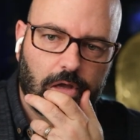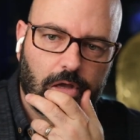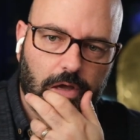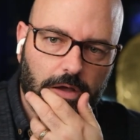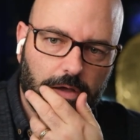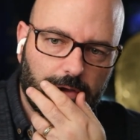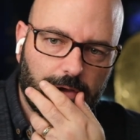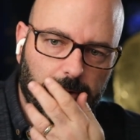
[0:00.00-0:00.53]

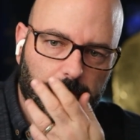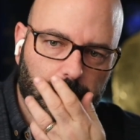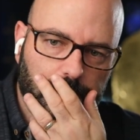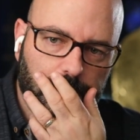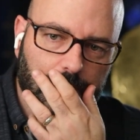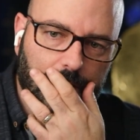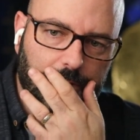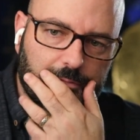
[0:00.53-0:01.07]

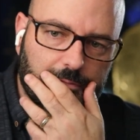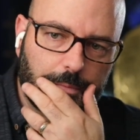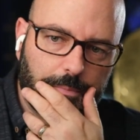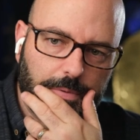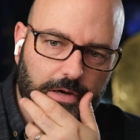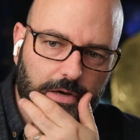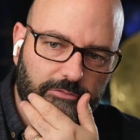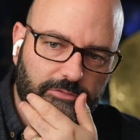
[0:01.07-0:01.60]
I was
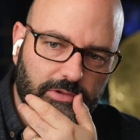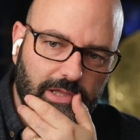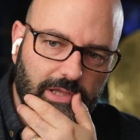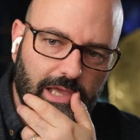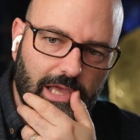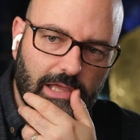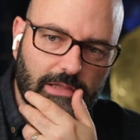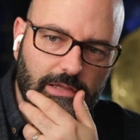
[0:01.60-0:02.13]
preparing for
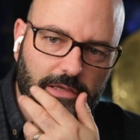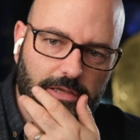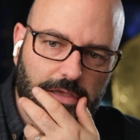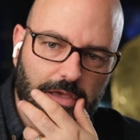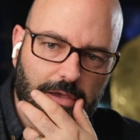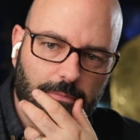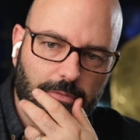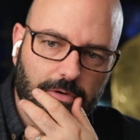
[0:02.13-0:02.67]
the Alien
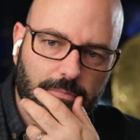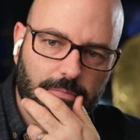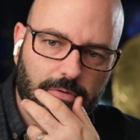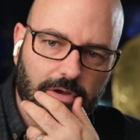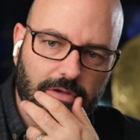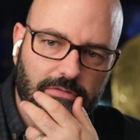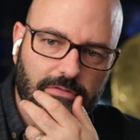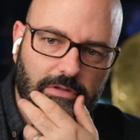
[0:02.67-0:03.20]
camera,
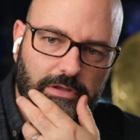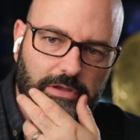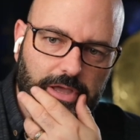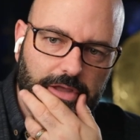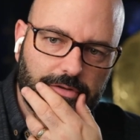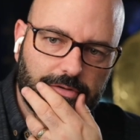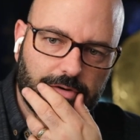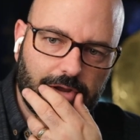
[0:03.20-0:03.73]
pressed
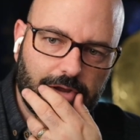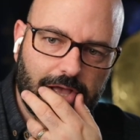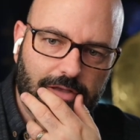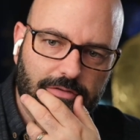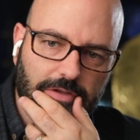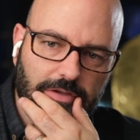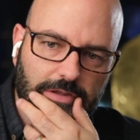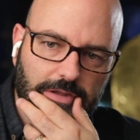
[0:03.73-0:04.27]
enter
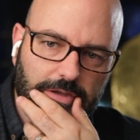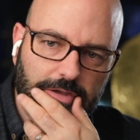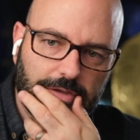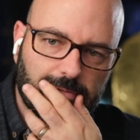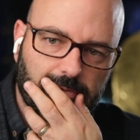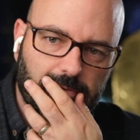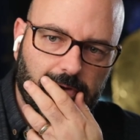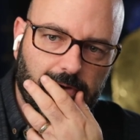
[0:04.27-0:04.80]
accidentally.
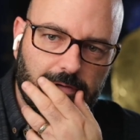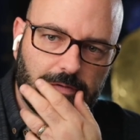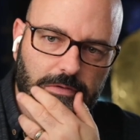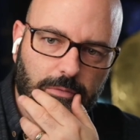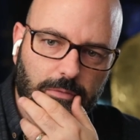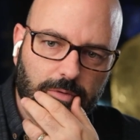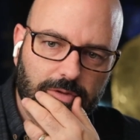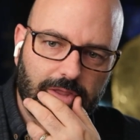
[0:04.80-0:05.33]
I don't
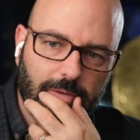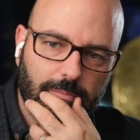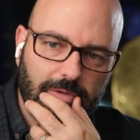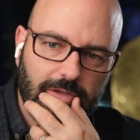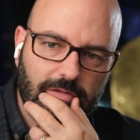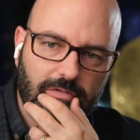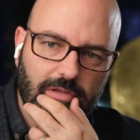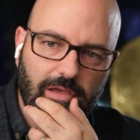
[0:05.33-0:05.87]
know what that
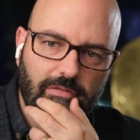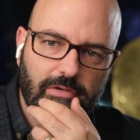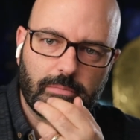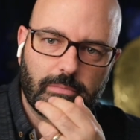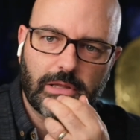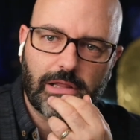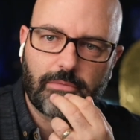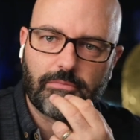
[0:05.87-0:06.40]
means, David,
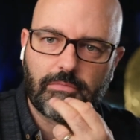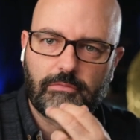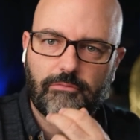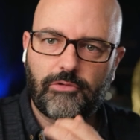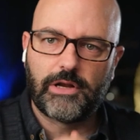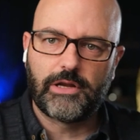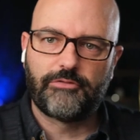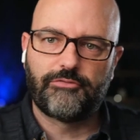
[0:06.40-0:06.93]
but I'm
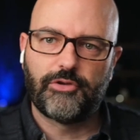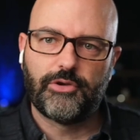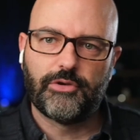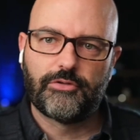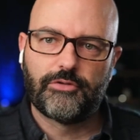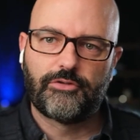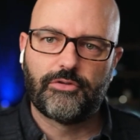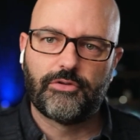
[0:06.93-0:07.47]
ready for
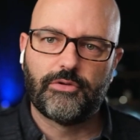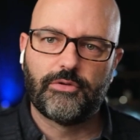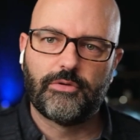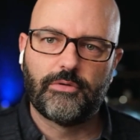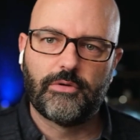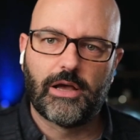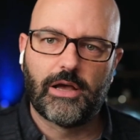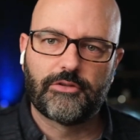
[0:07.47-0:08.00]
you
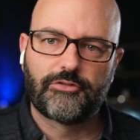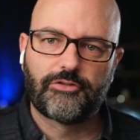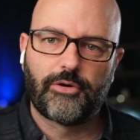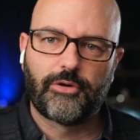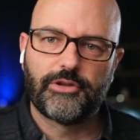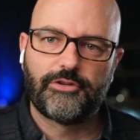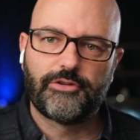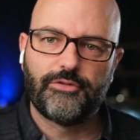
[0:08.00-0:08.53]
to,
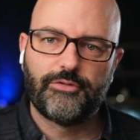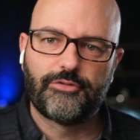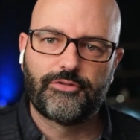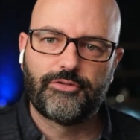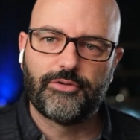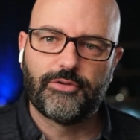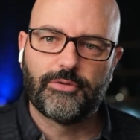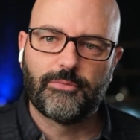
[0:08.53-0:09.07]
sorry too
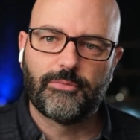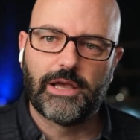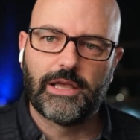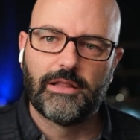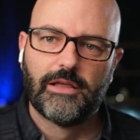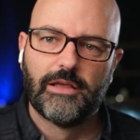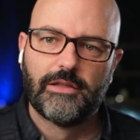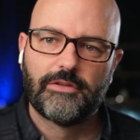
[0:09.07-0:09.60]
soon.
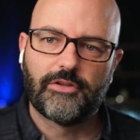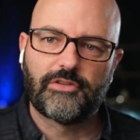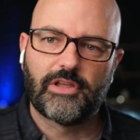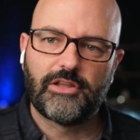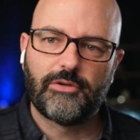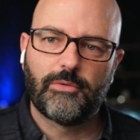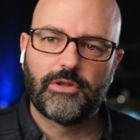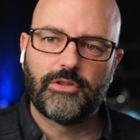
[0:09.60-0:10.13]
Wait, does
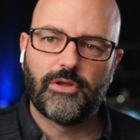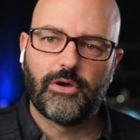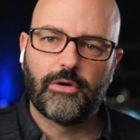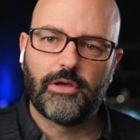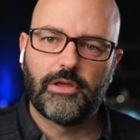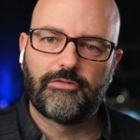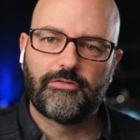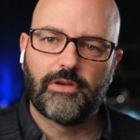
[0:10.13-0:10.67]
anyone know
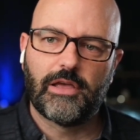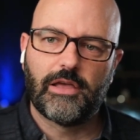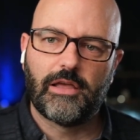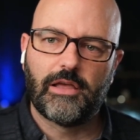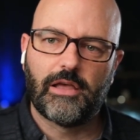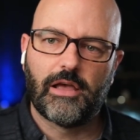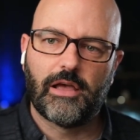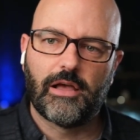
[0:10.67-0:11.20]
if
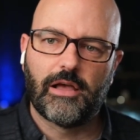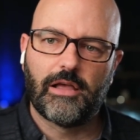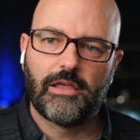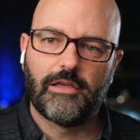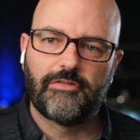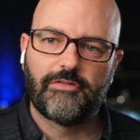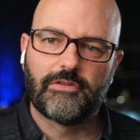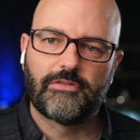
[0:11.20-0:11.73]

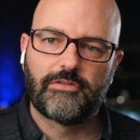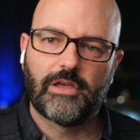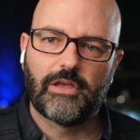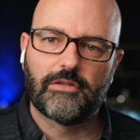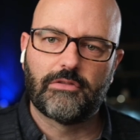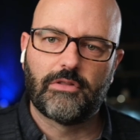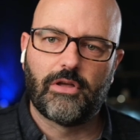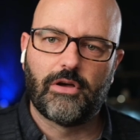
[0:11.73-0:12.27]
it's
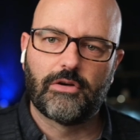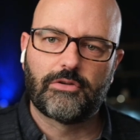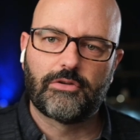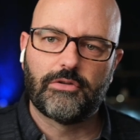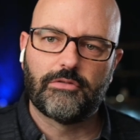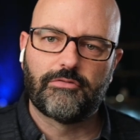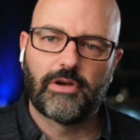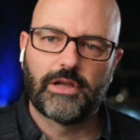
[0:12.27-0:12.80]
as log,
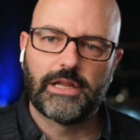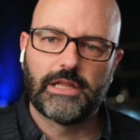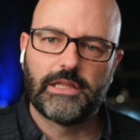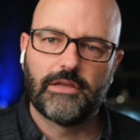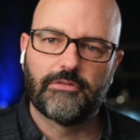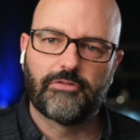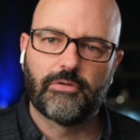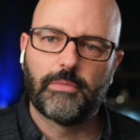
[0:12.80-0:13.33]
couldn't find
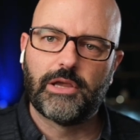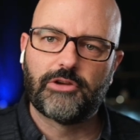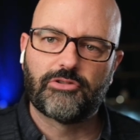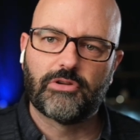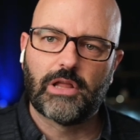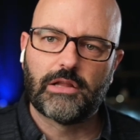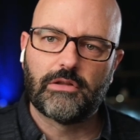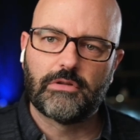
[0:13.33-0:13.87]
any
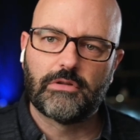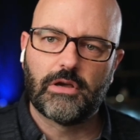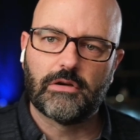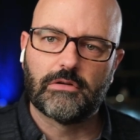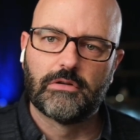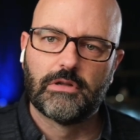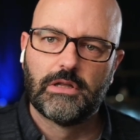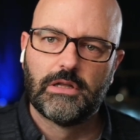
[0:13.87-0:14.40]
information? I don't know.